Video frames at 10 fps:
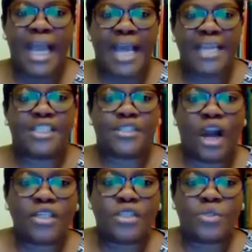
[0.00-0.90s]
And it
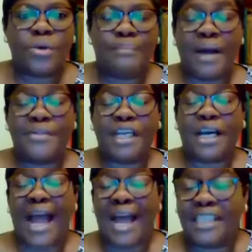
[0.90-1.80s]
talks to about
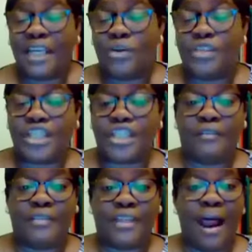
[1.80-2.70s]
the
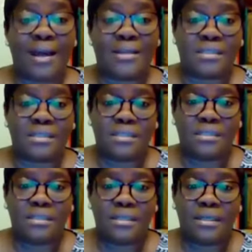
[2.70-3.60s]
condition of the heart.
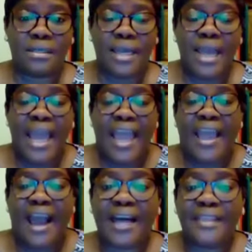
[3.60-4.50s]
A
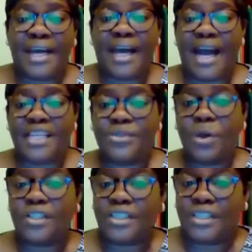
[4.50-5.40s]
heart that has
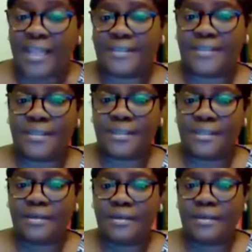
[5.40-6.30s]
no depth,
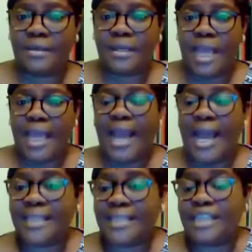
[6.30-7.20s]
a
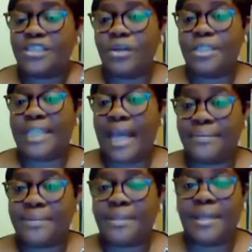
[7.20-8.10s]
heart that has no
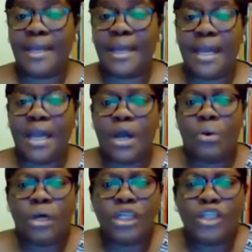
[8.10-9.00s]
depth,
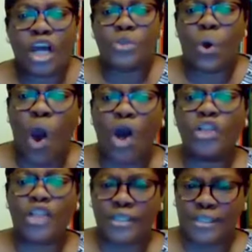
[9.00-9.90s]
will not
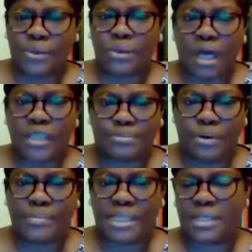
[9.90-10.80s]
hold on to God's
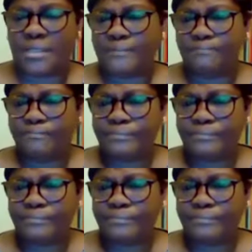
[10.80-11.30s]
promises.